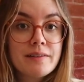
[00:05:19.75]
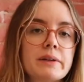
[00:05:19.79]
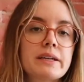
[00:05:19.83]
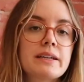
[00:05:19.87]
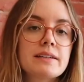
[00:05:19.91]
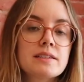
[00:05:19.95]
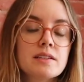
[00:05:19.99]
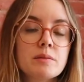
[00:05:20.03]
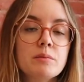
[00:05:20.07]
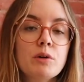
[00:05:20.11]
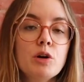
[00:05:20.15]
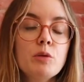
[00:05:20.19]

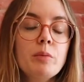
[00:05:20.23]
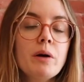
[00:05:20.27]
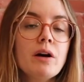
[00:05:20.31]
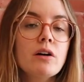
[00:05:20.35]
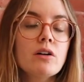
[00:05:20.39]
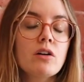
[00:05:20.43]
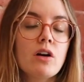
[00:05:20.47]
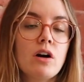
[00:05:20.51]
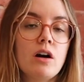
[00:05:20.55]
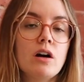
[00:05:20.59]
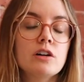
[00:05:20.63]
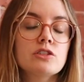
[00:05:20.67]
Because a
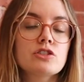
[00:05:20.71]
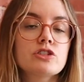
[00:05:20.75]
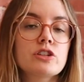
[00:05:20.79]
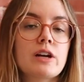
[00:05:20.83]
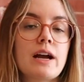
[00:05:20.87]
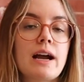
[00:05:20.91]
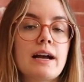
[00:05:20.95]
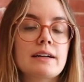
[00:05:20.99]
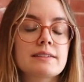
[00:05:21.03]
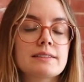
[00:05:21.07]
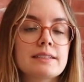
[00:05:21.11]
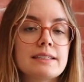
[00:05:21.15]
mobile
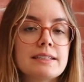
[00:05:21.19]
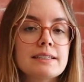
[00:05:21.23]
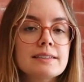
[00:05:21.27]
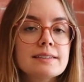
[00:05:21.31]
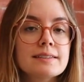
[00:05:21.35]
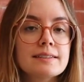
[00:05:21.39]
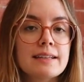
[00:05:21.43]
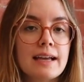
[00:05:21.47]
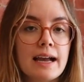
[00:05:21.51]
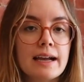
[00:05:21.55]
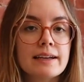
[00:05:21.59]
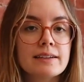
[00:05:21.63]
contract
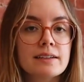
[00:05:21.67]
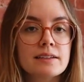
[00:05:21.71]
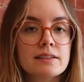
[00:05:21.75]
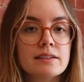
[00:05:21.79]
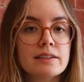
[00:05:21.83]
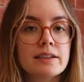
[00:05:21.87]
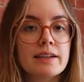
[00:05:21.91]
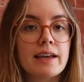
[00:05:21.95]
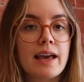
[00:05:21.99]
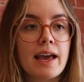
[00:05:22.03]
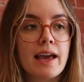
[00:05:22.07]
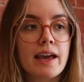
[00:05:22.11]
is
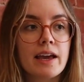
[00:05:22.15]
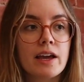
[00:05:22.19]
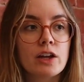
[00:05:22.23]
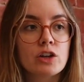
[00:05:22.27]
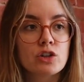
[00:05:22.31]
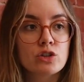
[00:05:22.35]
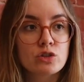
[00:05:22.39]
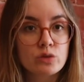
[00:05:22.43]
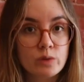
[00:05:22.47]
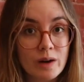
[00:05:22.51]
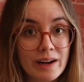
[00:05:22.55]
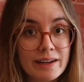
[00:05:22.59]
technically a
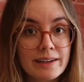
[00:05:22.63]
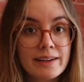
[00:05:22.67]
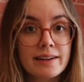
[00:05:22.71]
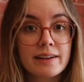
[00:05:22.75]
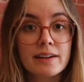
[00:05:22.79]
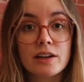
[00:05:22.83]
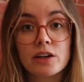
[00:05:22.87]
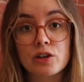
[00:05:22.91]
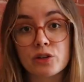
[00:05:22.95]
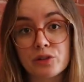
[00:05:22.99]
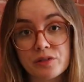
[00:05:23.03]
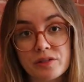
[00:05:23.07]

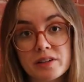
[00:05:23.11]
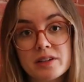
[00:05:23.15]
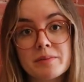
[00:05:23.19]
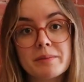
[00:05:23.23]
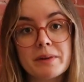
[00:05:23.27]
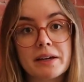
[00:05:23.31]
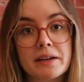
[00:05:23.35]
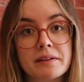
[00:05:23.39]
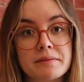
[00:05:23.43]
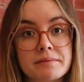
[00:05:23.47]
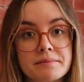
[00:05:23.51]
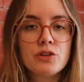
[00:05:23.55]
credit
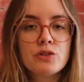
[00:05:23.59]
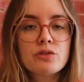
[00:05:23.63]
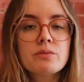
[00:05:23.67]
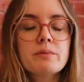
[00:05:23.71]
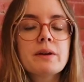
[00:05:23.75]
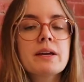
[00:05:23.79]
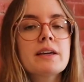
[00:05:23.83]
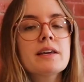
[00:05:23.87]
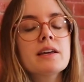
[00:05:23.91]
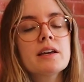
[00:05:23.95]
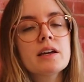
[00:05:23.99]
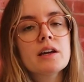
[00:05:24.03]
agreement. You're
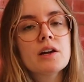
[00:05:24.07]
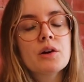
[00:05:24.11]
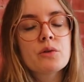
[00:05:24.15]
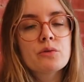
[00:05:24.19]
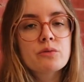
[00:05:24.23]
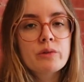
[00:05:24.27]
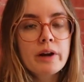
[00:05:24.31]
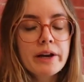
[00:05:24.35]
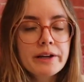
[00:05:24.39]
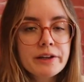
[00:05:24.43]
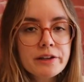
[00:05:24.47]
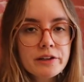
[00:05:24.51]

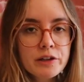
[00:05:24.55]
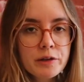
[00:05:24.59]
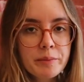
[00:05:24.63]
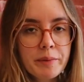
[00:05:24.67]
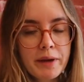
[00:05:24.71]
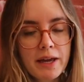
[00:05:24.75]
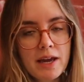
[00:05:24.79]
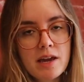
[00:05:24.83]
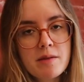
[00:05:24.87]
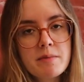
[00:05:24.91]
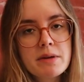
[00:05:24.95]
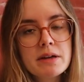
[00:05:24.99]
making regular
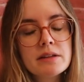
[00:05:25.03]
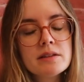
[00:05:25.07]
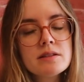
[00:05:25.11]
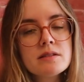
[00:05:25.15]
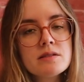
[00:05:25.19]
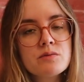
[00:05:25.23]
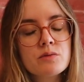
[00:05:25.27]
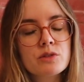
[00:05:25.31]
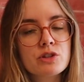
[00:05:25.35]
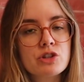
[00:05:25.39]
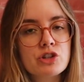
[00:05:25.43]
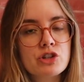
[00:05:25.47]

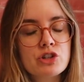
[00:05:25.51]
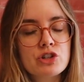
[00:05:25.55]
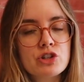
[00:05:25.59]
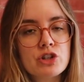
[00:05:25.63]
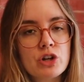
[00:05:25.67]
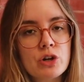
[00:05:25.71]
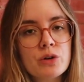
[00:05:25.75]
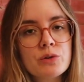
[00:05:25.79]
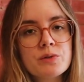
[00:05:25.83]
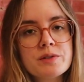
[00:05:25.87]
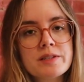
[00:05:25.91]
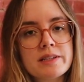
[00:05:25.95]
payments, which
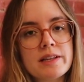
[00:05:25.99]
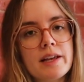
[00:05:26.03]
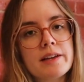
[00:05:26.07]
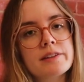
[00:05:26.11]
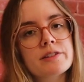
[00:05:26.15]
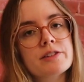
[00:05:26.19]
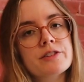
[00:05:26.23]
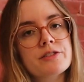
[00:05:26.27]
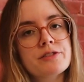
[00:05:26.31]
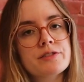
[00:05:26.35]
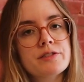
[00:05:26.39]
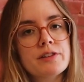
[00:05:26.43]
shows
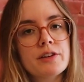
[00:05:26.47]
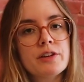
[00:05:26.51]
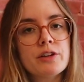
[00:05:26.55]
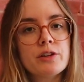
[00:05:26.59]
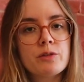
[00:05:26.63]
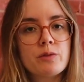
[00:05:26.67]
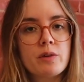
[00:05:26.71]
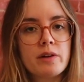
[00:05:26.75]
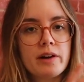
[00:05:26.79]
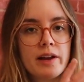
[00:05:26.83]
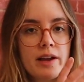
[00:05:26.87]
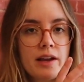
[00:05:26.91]
lenders that
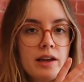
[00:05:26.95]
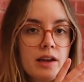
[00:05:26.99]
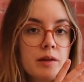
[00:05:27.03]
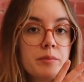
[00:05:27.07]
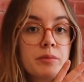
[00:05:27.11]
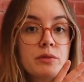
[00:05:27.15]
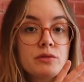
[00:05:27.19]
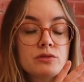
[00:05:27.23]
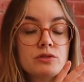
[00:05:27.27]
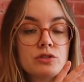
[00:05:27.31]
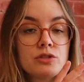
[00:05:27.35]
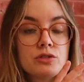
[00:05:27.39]
you are
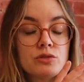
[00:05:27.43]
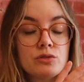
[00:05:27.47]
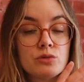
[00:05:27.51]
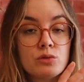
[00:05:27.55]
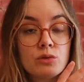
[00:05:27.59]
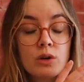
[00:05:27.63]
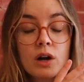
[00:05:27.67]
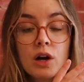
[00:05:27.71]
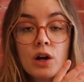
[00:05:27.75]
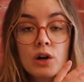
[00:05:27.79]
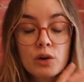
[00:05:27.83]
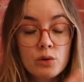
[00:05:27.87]
able
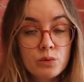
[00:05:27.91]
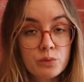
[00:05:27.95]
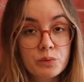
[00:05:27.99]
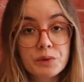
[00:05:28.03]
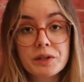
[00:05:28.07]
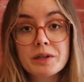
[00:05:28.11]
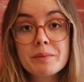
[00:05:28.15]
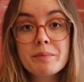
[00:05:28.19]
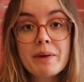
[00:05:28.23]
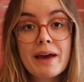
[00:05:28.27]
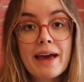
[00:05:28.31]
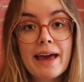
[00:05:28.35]
to
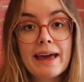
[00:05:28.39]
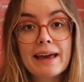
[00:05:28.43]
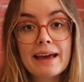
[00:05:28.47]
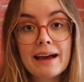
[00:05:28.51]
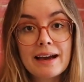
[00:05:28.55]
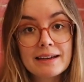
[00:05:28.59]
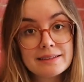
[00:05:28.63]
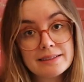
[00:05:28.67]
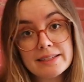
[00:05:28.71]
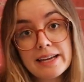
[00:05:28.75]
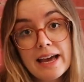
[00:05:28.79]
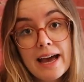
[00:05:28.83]
repay
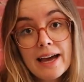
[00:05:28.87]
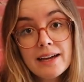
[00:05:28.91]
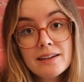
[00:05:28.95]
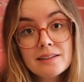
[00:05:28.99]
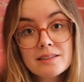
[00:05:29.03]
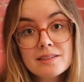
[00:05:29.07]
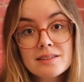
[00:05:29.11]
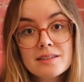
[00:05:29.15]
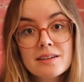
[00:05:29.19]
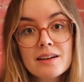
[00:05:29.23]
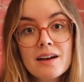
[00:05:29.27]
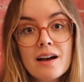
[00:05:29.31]
a
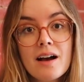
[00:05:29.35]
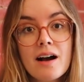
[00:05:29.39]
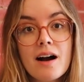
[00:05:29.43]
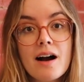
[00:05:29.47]
debt.